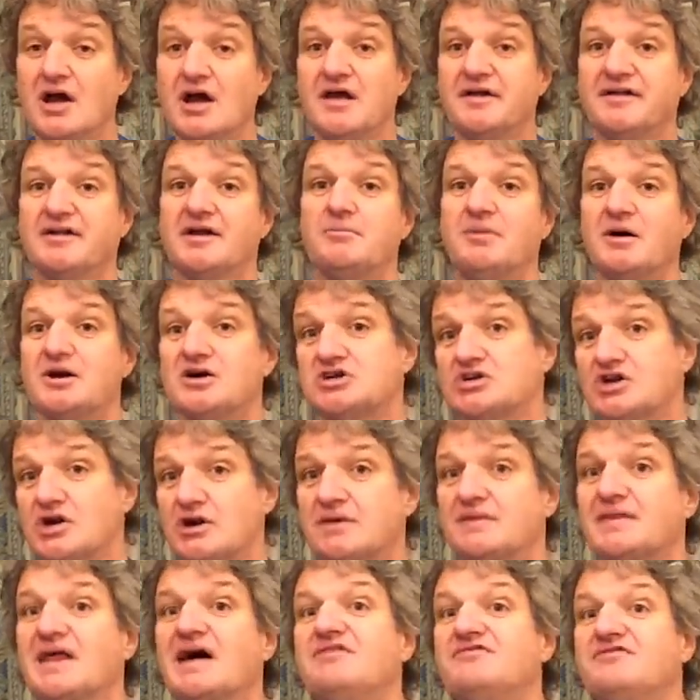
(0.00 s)
So by
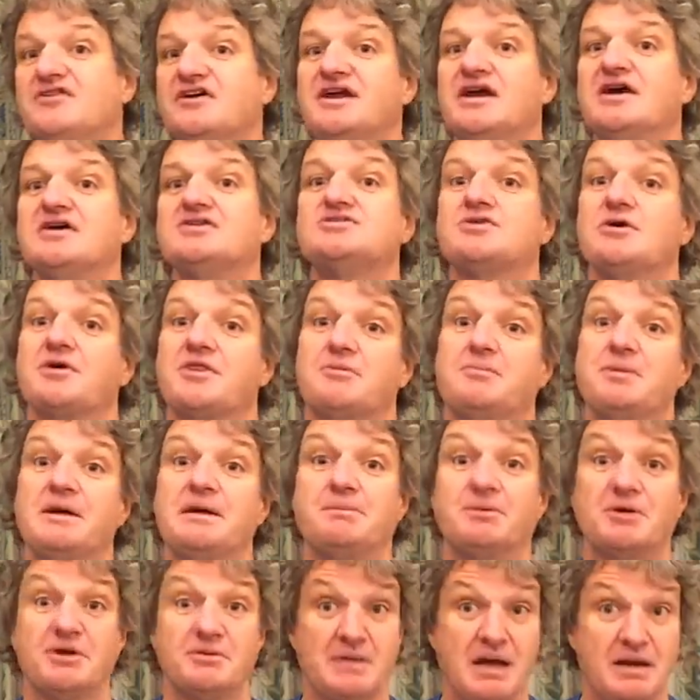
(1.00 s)
showing that video to other
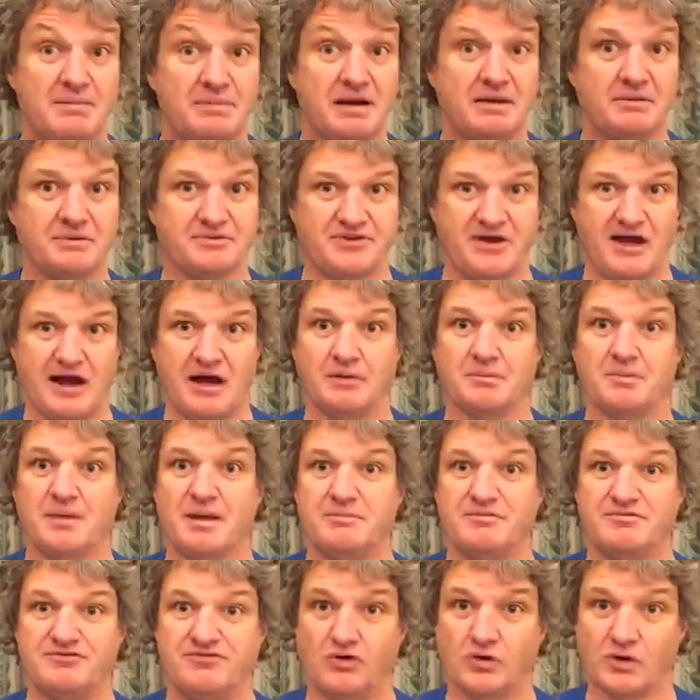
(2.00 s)
people, you may be able to help
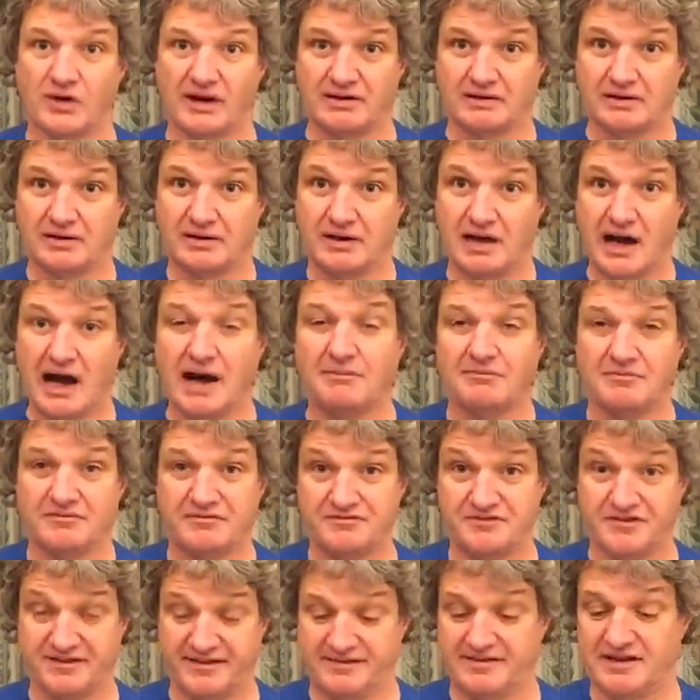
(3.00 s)
them falling
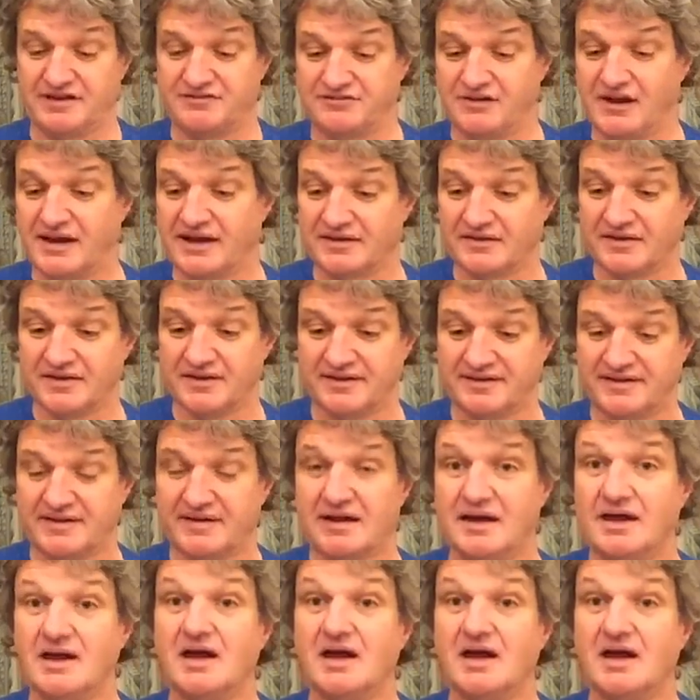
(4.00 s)
for stuff like this.